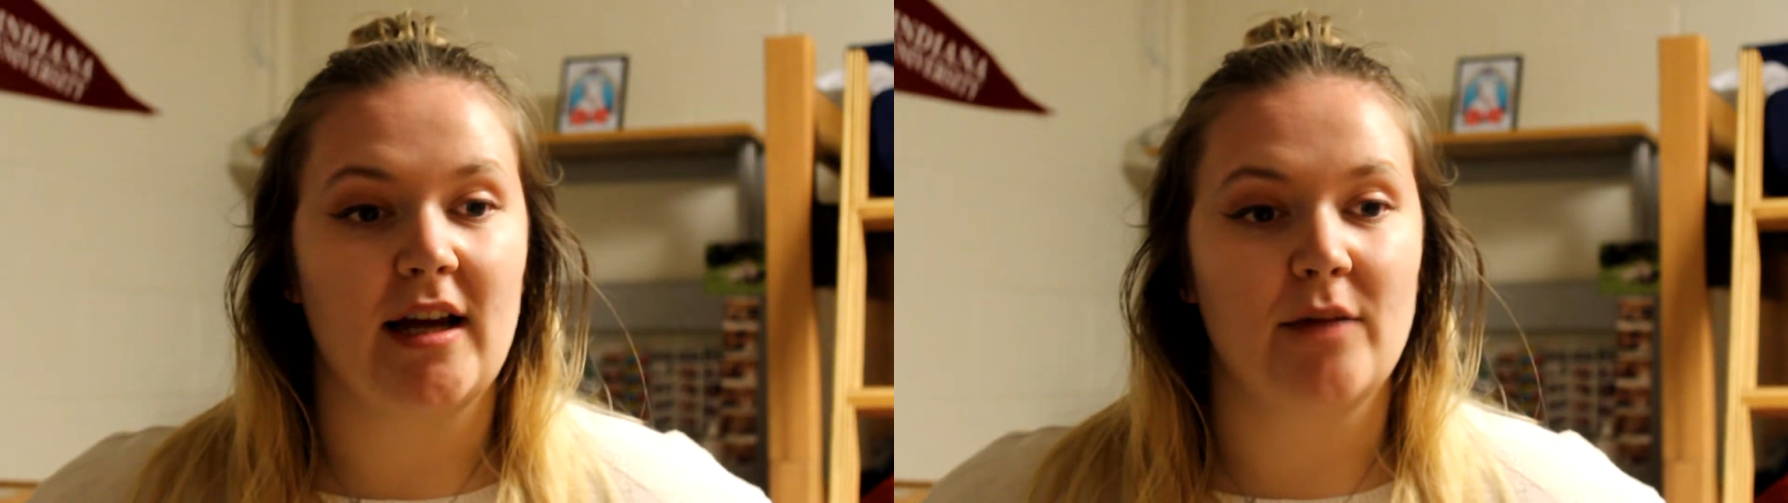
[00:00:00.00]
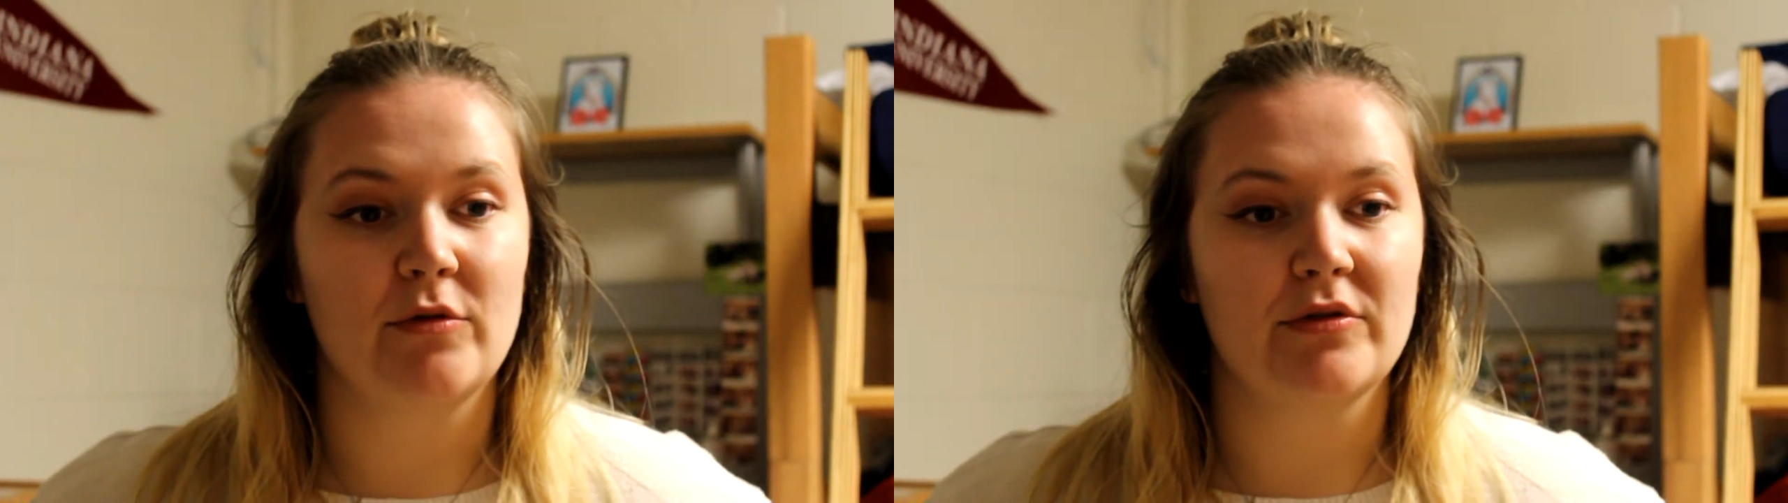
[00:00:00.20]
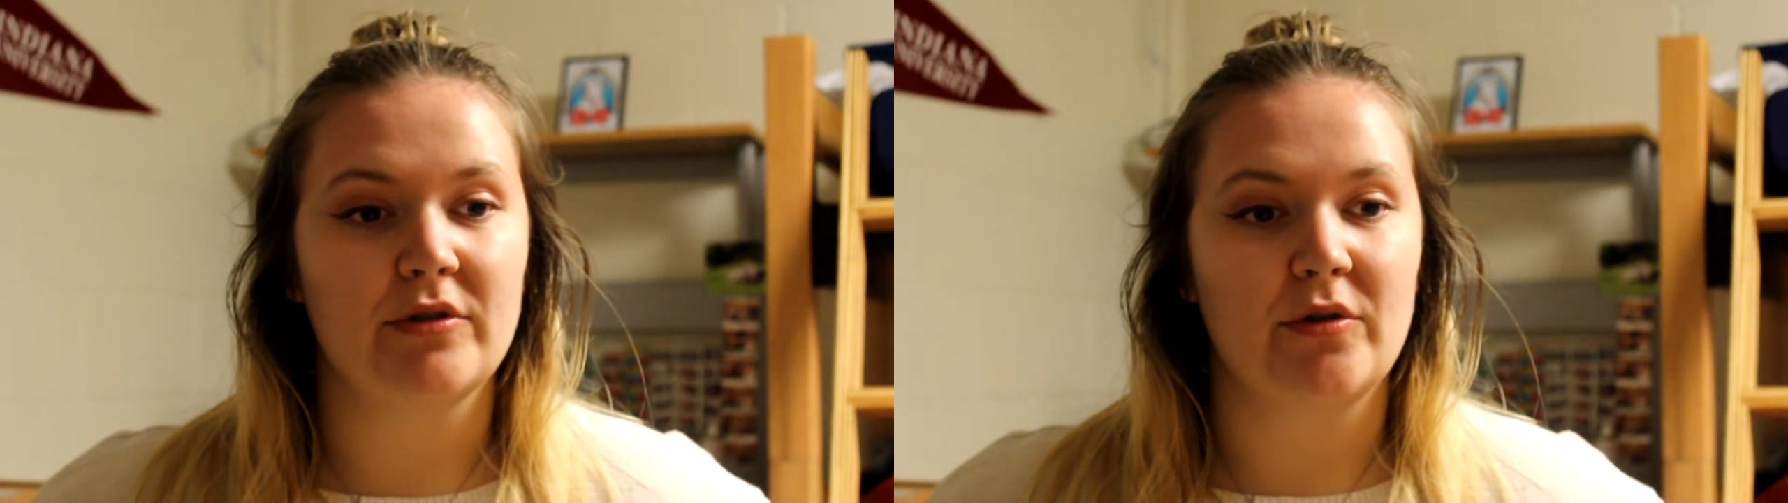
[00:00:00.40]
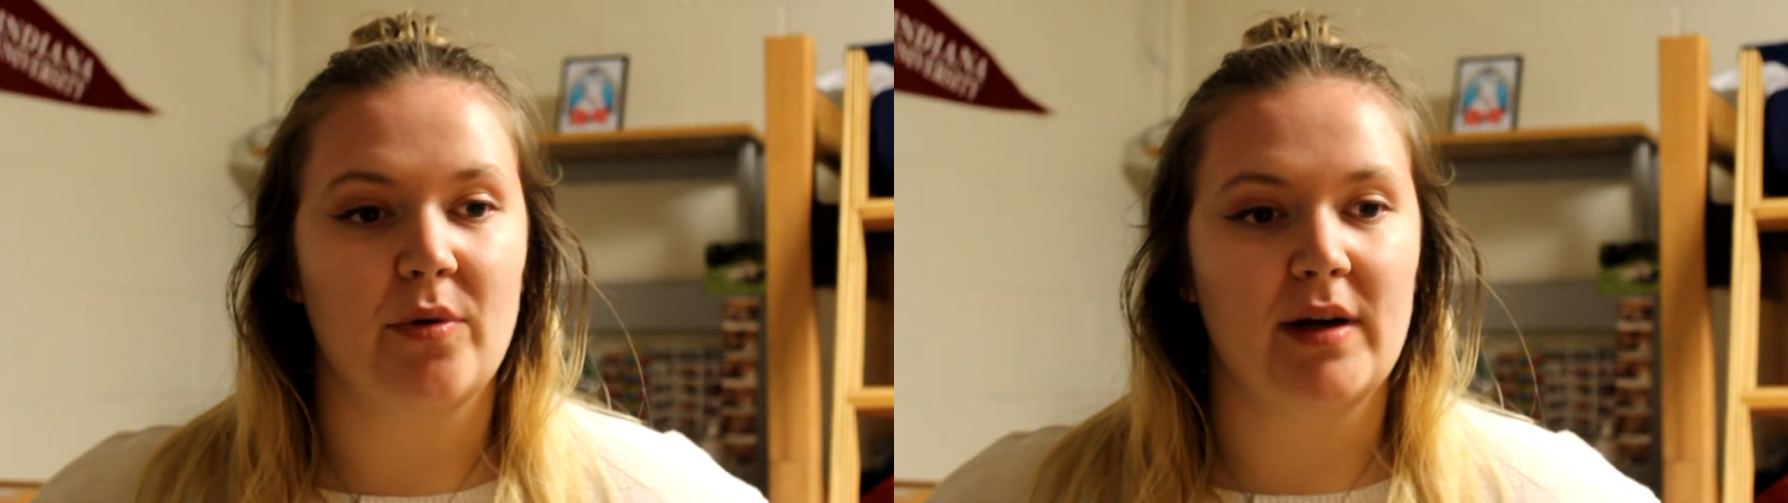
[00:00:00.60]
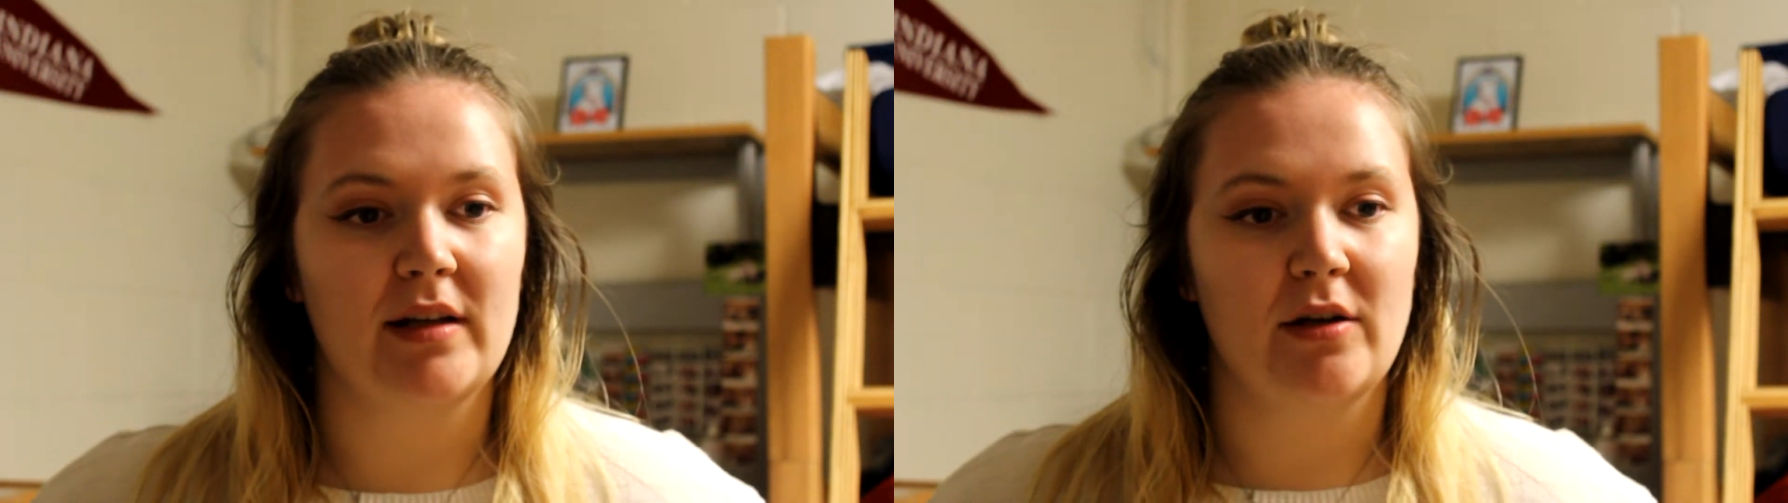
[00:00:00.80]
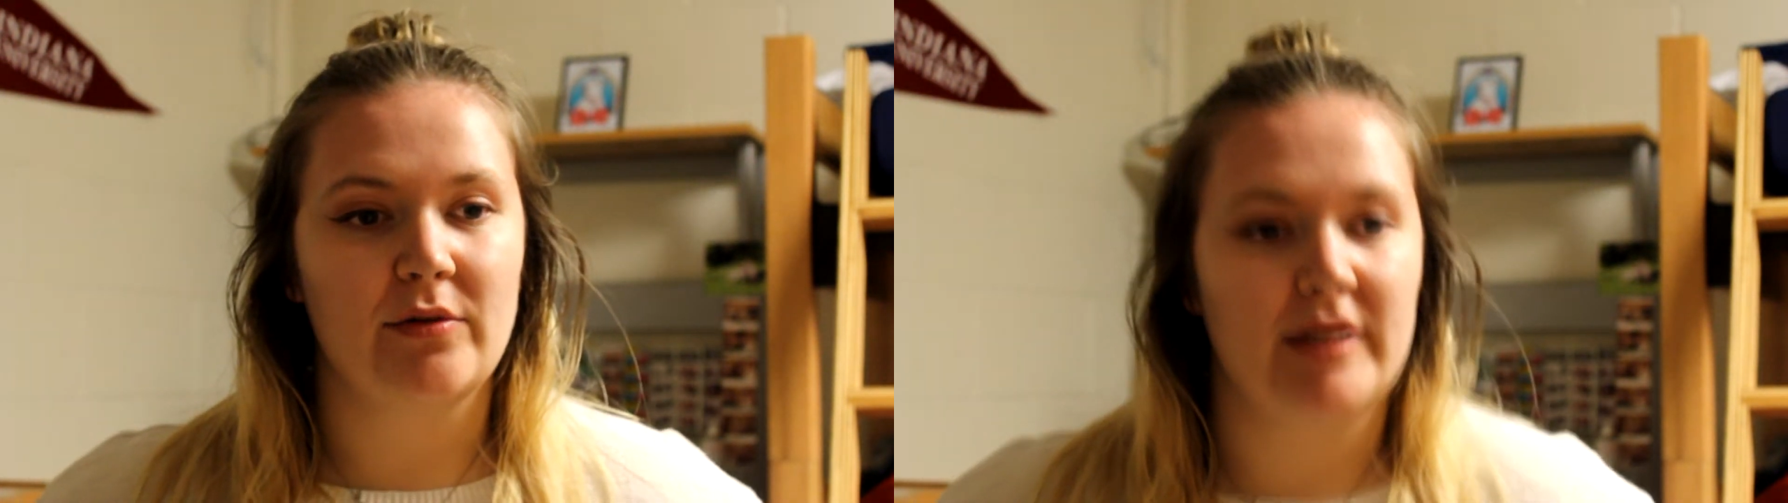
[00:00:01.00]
I'm also quite low